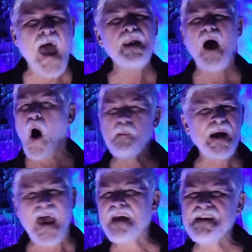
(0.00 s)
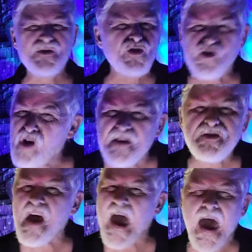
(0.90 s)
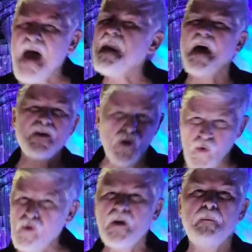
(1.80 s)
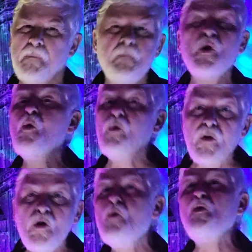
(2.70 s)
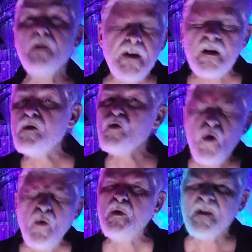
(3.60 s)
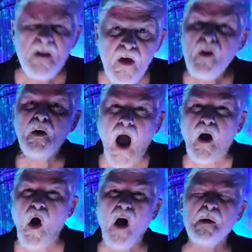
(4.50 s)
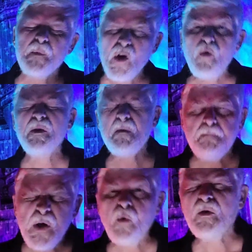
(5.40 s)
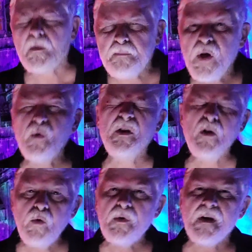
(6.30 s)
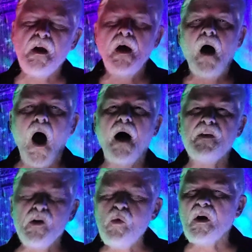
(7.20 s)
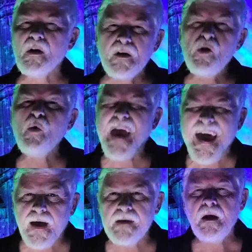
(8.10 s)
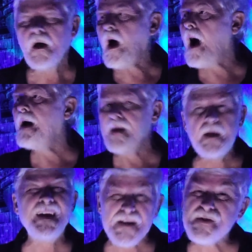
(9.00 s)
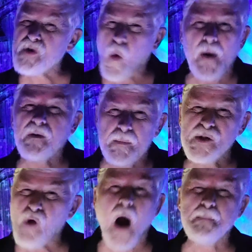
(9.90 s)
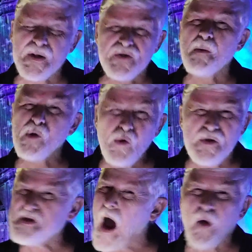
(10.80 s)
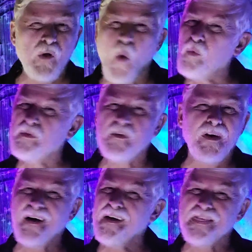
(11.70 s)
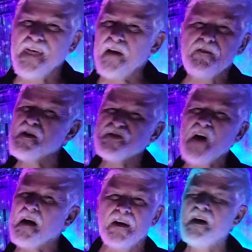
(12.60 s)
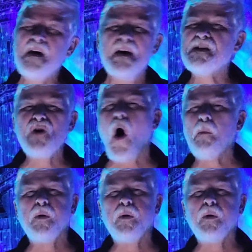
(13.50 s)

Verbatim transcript: and Armageddon is just ahead, and Newt, Newt, Newton, Newton, I call him Newton, Putin, Putin, Newton, uh, the nuke, nuke head, uh, he is going to be dropping some nukes now. Don't uh, think for a second. It's all